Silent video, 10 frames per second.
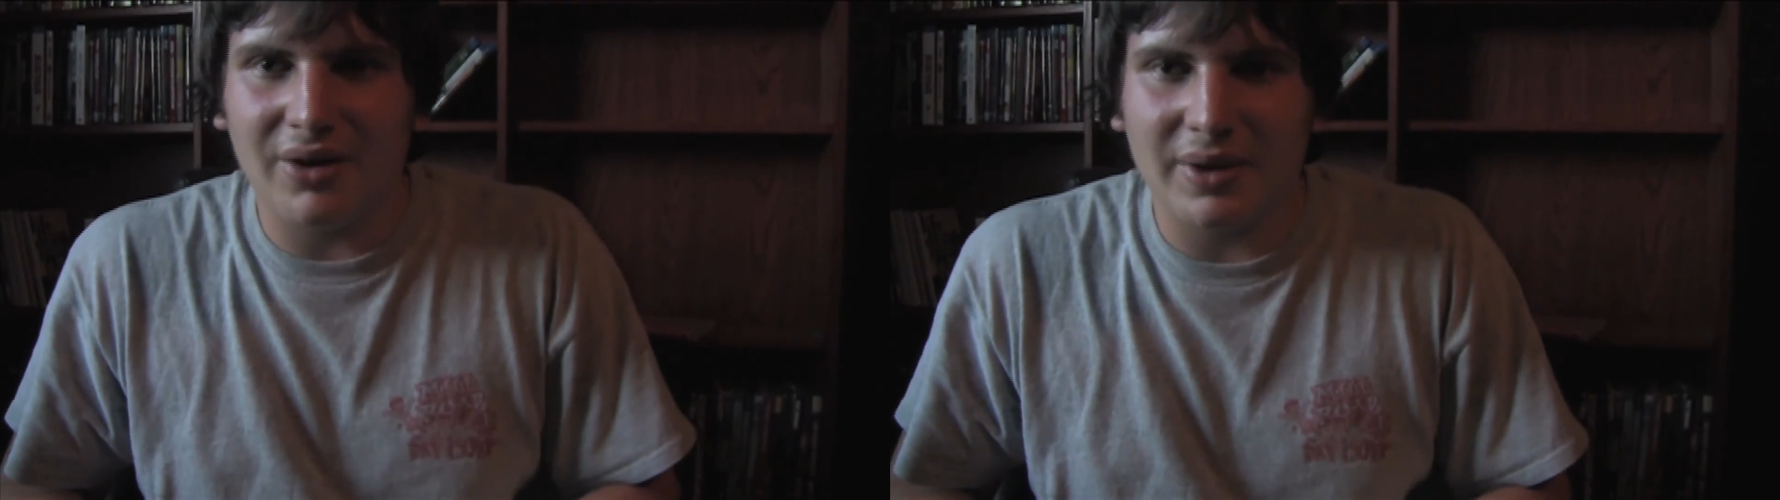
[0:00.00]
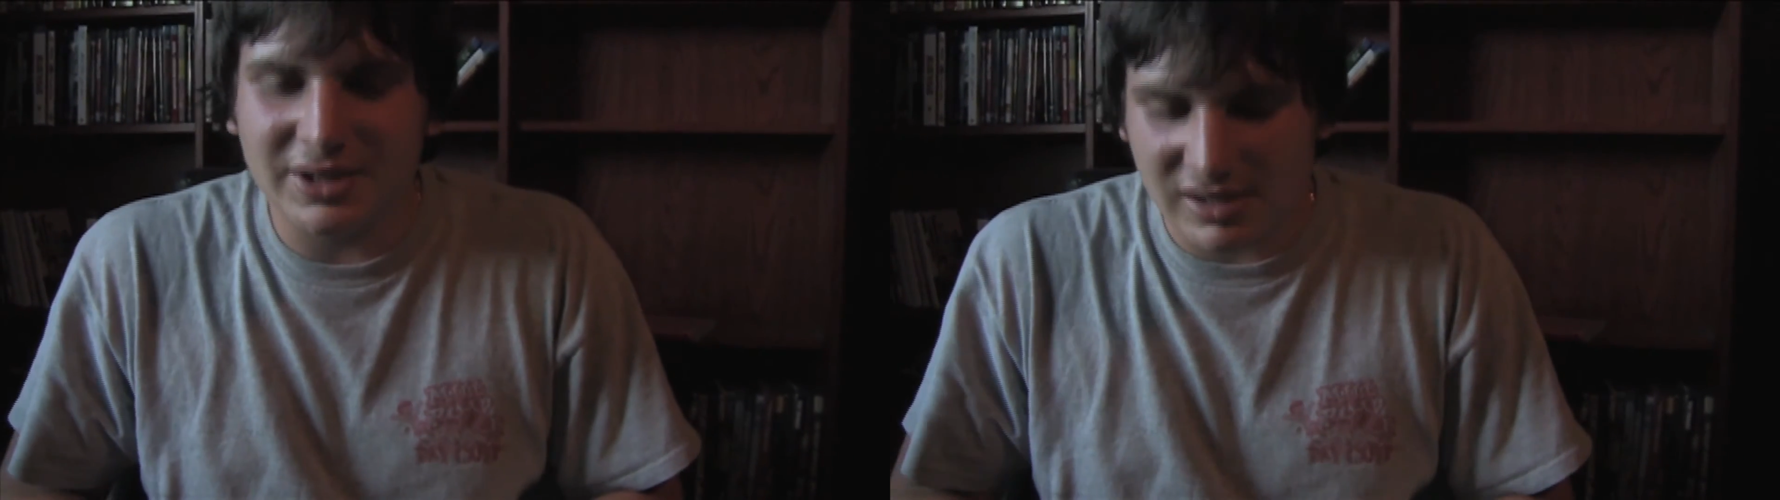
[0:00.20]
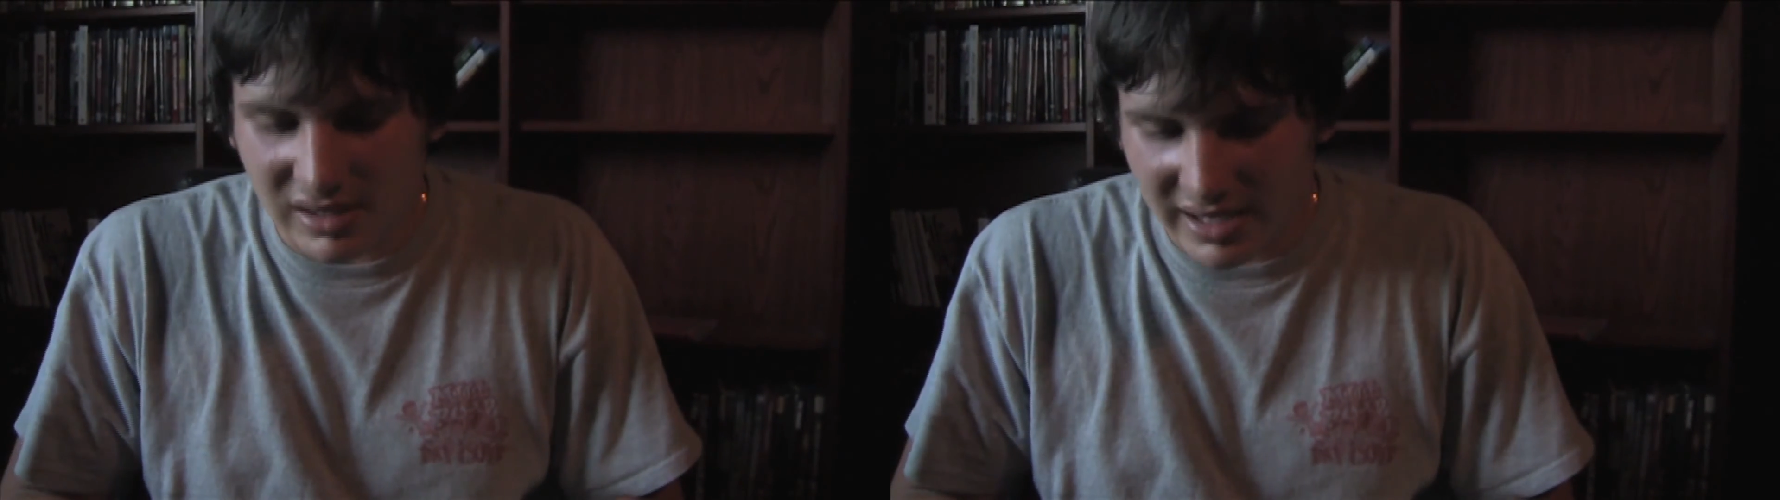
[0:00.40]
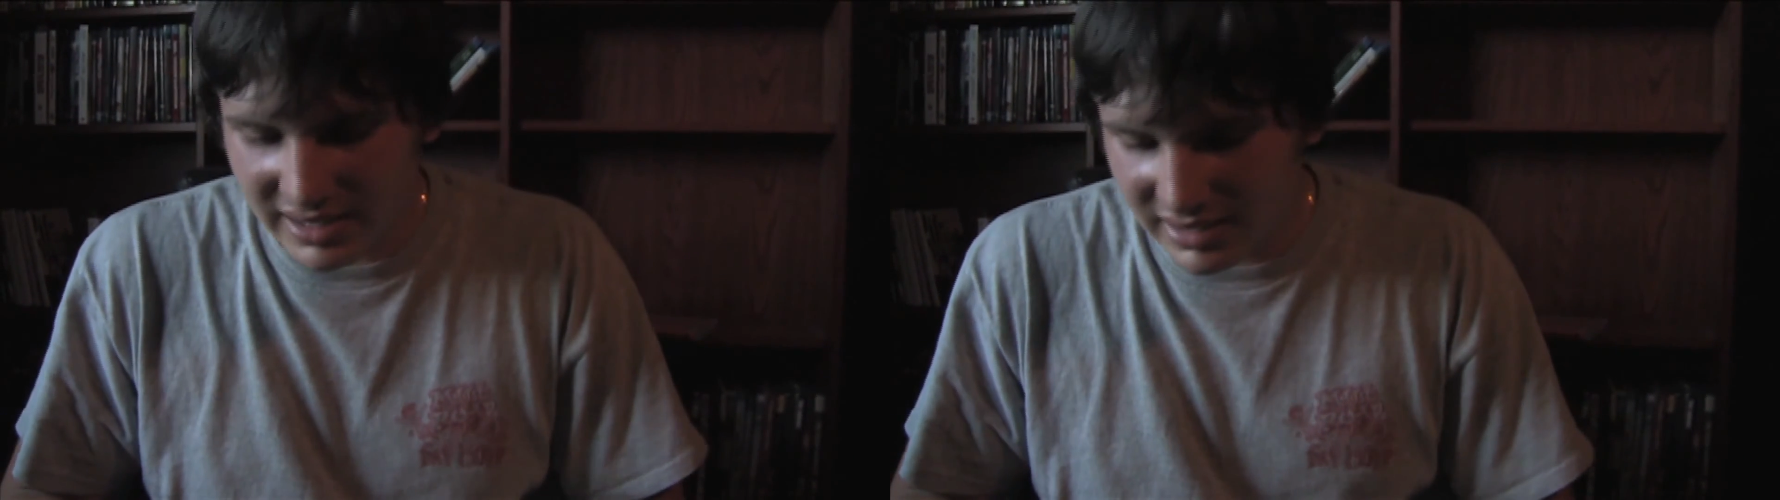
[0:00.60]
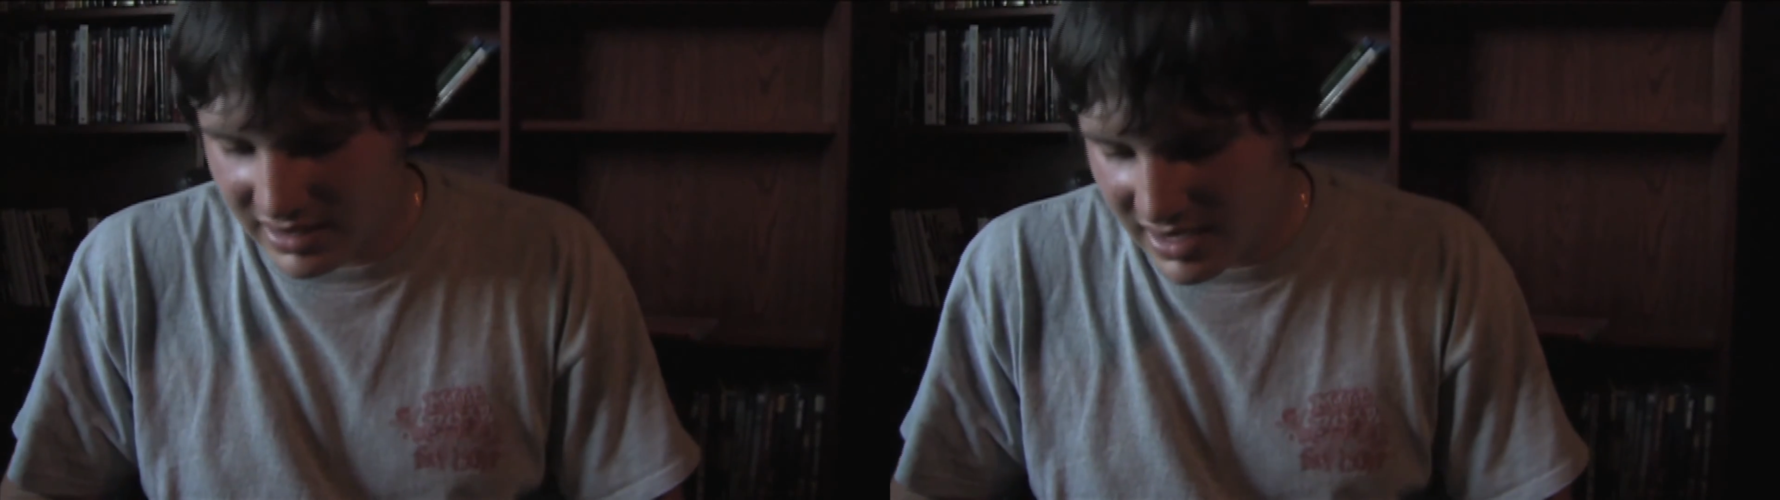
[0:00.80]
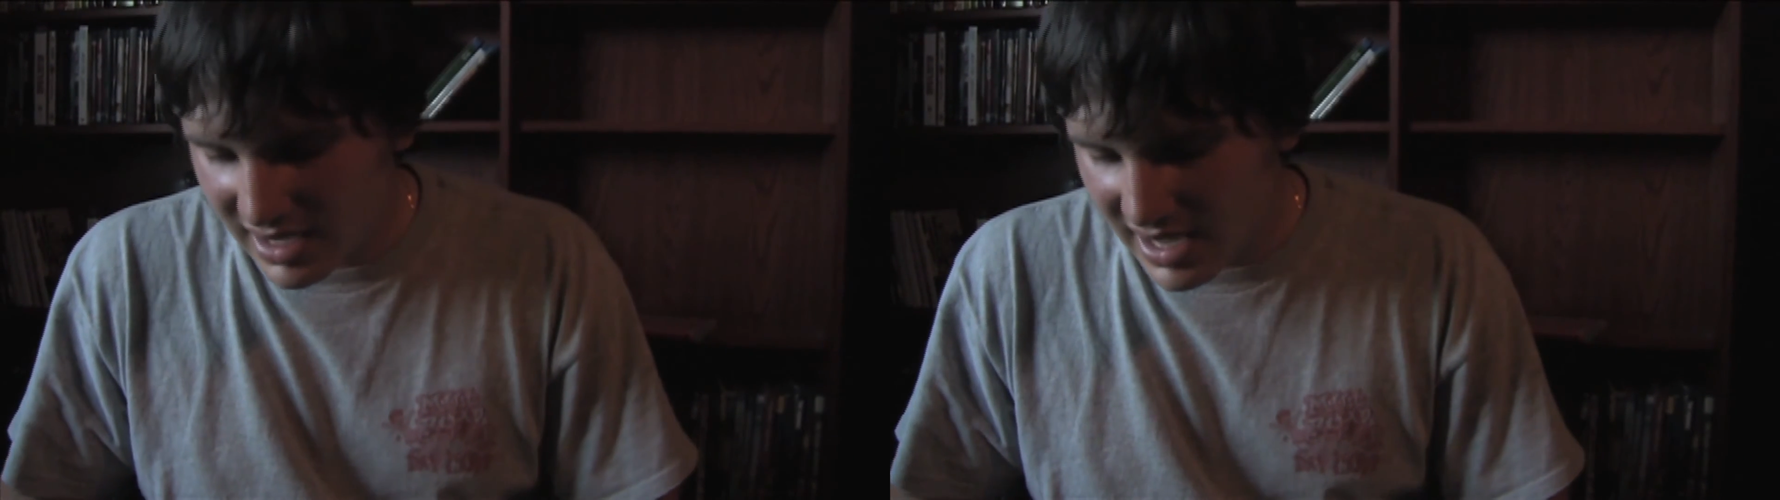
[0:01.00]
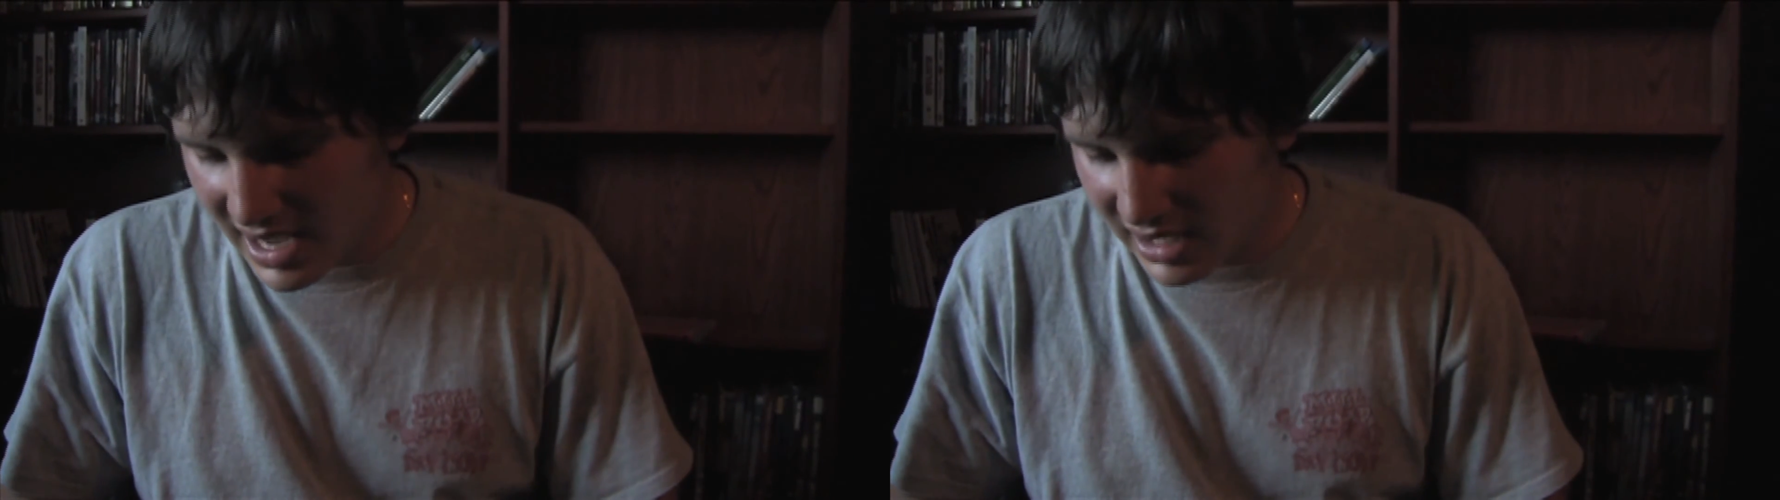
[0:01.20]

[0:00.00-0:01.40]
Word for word: I don't know. I just like it,